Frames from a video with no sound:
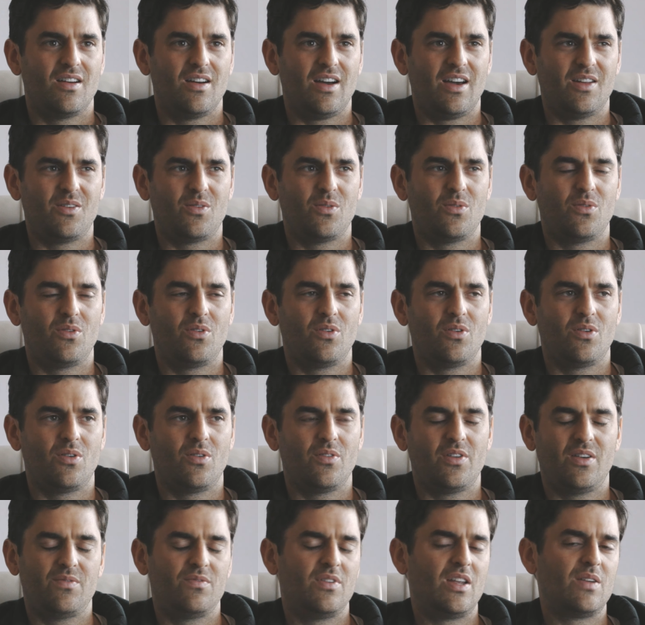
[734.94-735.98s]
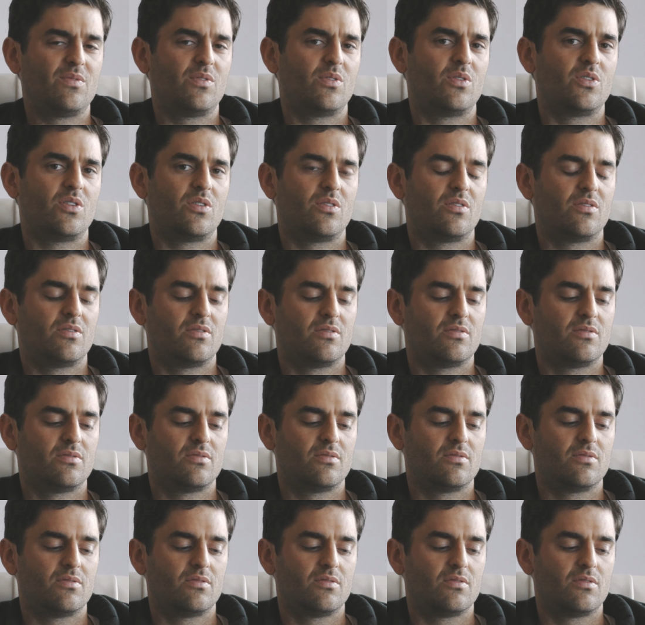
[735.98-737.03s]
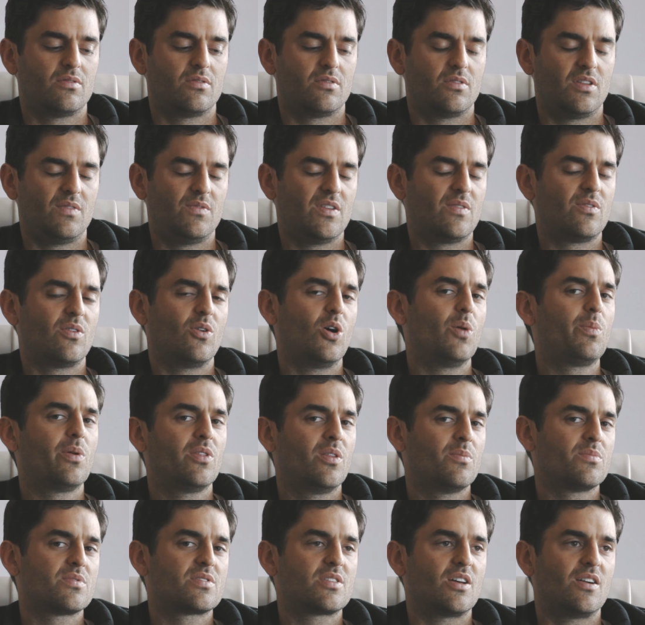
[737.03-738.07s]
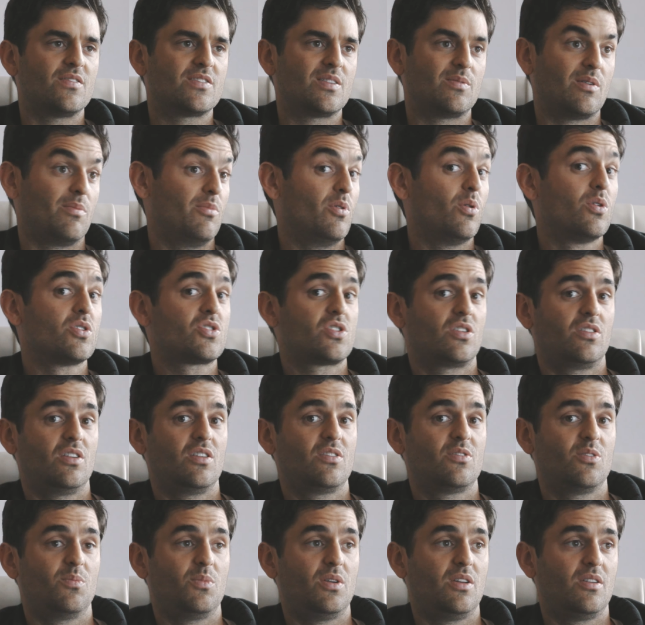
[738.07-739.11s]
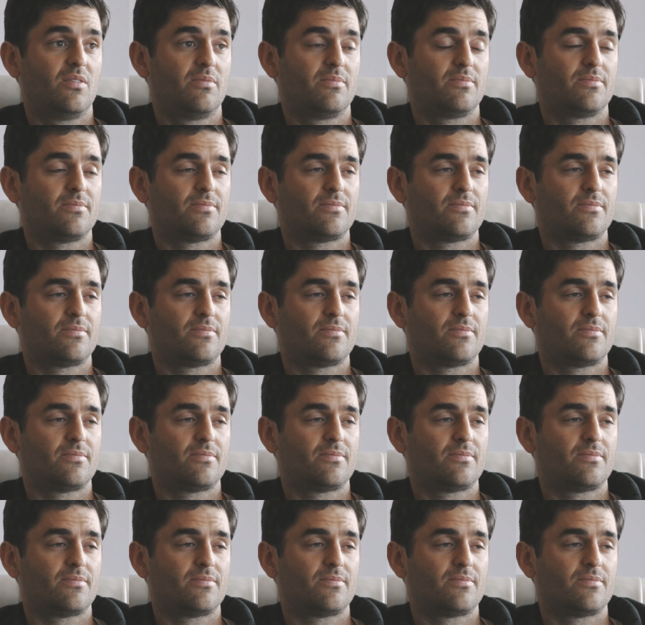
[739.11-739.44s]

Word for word: I don't know. They've never, they've never opened themselves up emotionally to me.